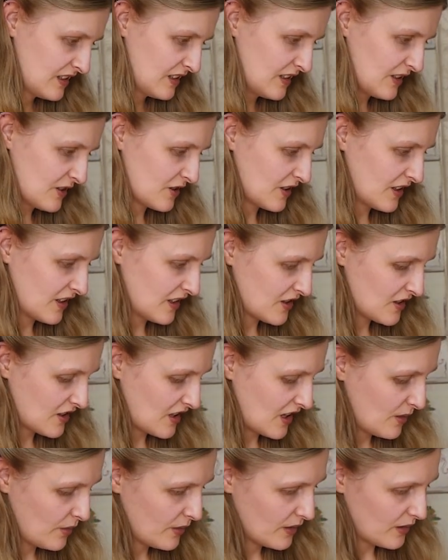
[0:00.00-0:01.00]
Gotta try and get the
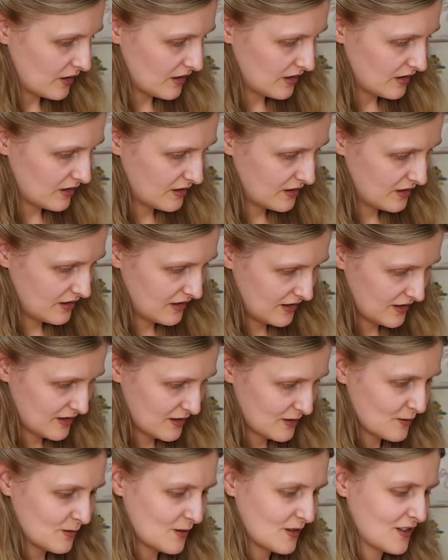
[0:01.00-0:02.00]
shape out now.
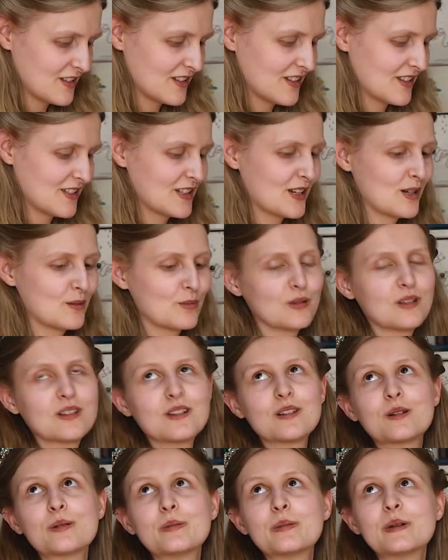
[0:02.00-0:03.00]
Sort into the table a
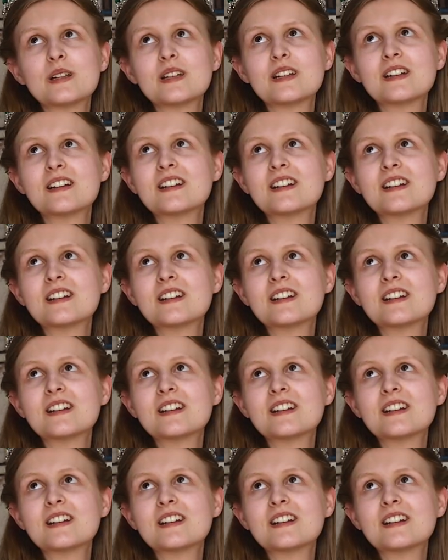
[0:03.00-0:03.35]
little bit.